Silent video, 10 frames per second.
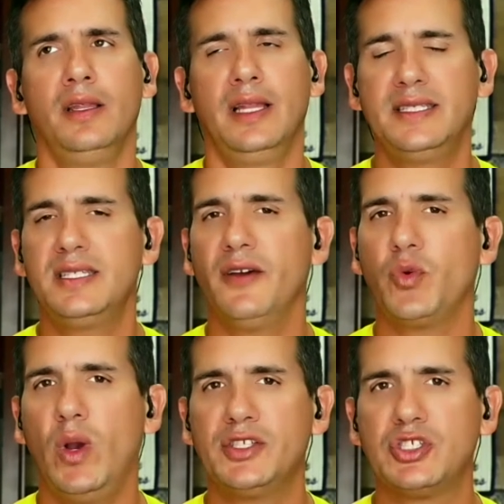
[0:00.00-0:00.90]
That's a
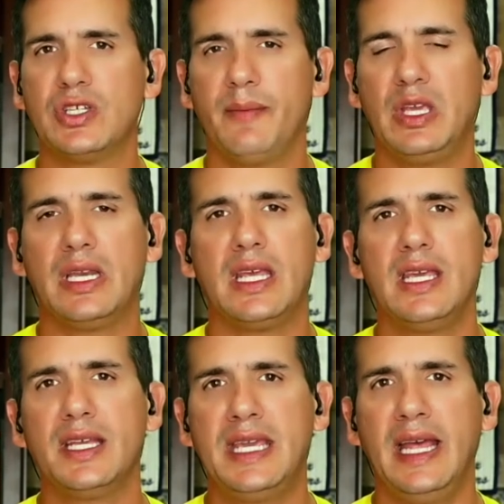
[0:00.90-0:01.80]
tough question. I mean,
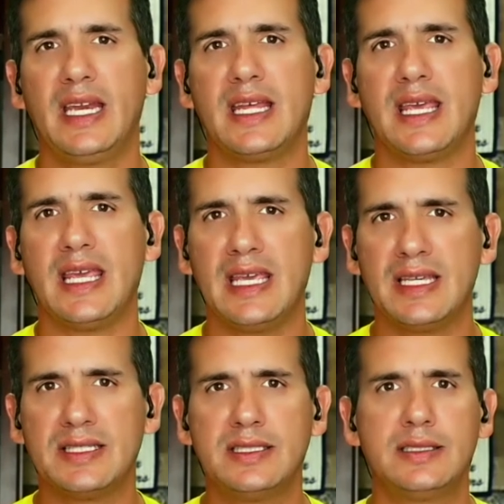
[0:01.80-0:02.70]
Ian Kennedy
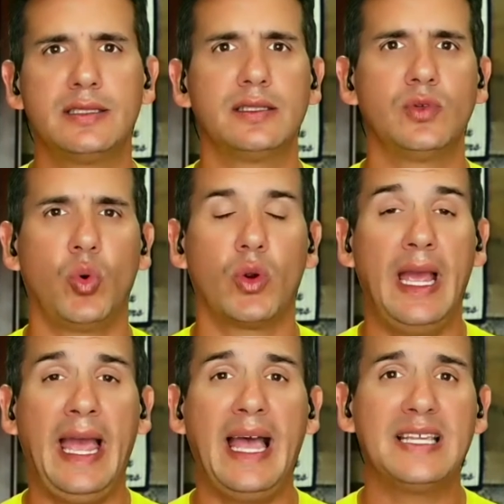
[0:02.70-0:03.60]
is or
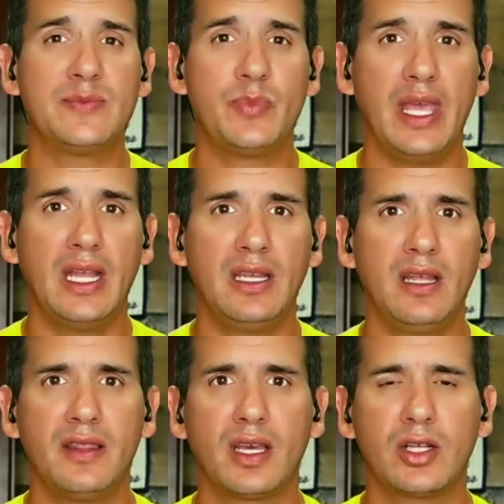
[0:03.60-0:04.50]
has
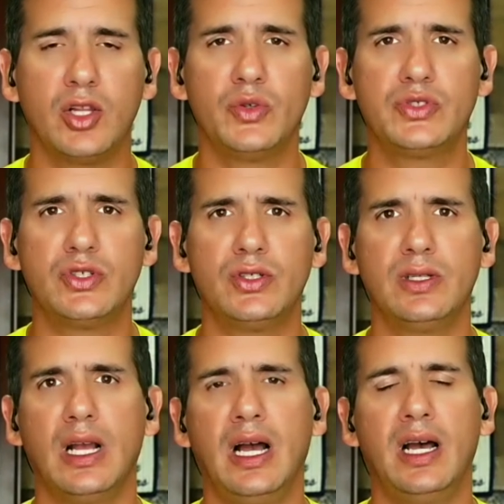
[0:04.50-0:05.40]
been the
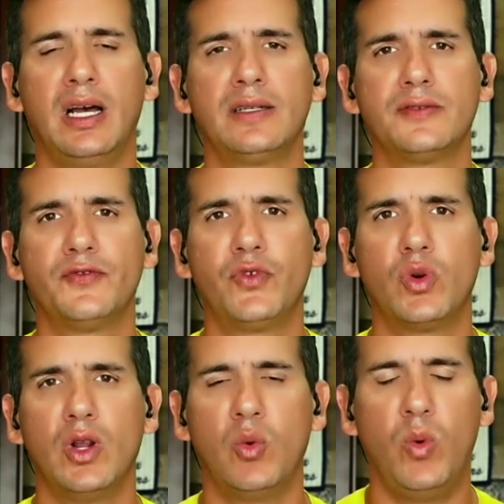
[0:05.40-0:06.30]
closer
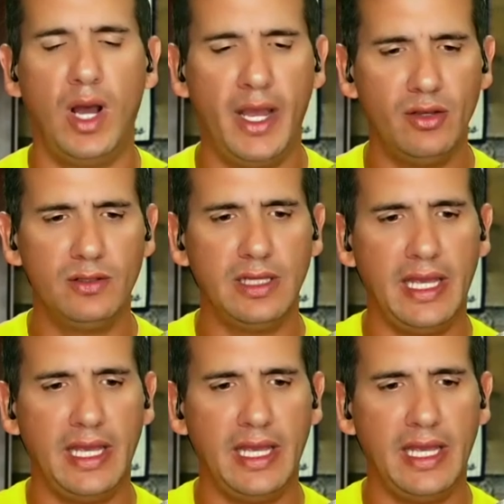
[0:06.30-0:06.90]
for a while.